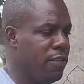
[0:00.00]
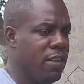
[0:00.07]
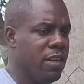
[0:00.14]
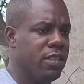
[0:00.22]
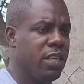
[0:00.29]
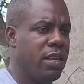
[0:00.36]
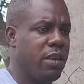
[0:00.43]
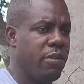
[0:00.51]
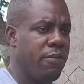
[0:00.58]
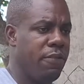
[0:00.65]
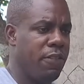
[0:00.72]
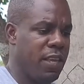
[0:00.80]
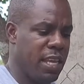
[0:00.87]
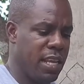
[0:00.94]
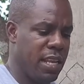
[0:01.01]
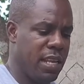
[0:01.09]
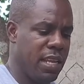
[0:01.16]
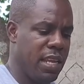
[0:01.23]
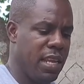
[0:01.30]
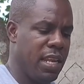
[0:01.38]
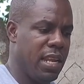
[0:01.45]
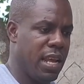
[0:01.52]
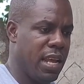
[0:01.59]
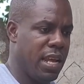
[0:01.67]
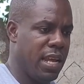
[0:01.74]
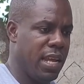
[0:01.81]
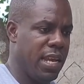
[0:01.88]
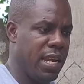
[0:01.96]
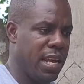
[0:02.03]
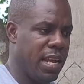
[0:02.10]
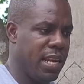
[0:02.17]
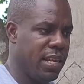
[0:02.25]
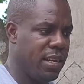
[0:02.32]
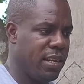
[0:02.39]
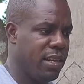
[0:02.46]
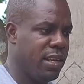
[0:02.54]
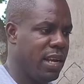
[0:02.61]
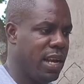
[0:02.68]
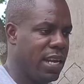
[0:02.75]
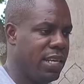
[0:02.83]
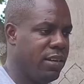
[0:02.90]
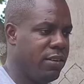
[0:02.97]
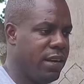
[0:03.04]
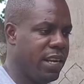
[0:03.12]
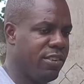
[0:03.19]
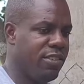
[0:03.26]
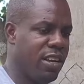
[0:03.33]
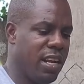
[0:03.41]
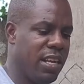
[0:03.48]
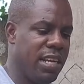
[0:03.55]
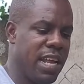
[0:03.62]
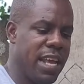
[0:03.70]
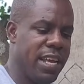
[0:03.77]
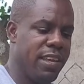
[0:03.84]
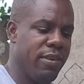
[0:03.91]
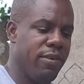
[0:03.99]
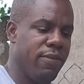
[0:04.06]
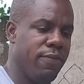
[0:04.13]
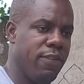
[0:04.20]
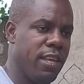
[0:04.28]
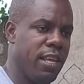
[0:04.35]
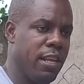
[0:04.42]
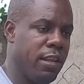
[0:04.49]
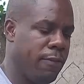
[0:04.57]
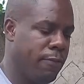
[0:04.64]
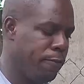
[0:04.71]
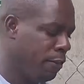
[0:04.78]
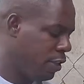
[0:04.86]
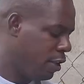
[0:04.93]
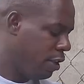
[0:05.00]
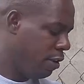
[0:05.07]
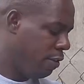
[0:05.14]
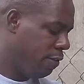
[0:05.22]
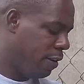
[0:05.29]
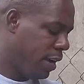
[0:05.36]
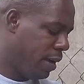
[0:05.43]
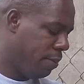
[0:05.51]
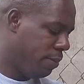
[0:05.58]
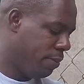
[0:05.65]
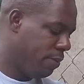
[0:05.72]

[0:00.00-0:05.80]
So you feel in a direction like you'd feel from